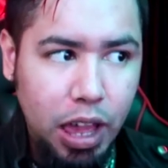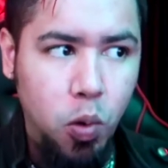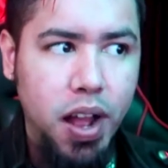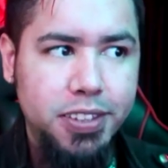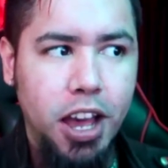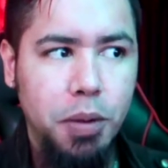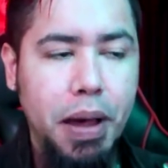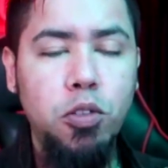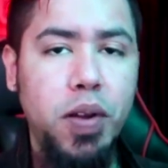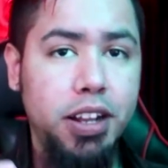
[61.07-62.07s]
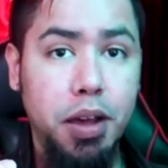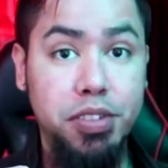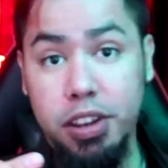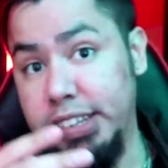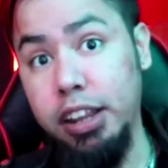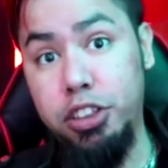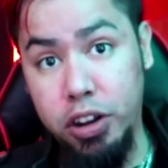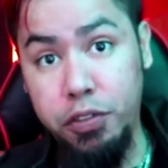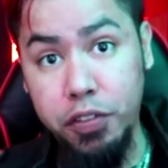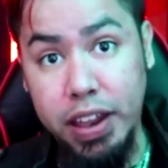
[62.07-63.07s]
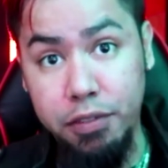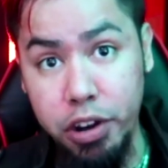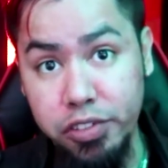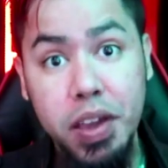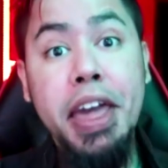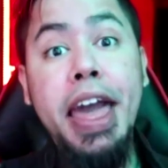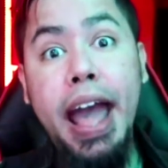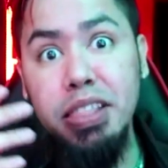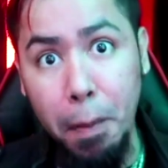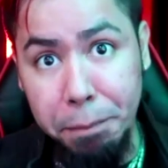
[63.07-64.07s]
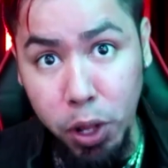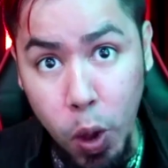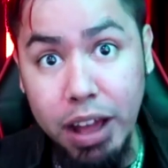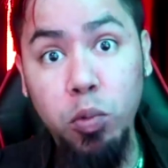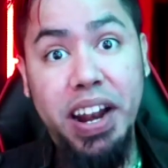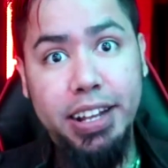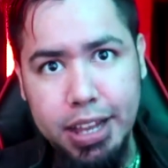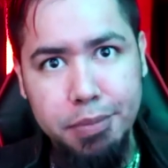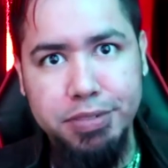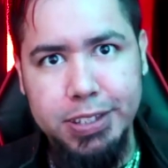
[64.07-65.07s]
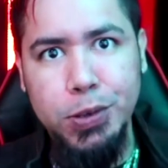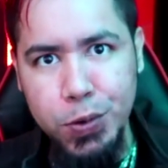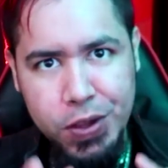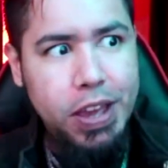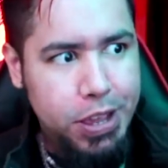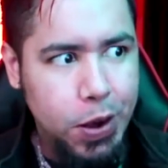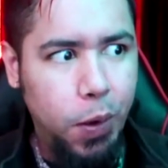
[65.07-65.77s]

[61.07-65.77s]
thing I want to talk about when it comes to the Zelda 35th anniversary and the blowout when it comes to, you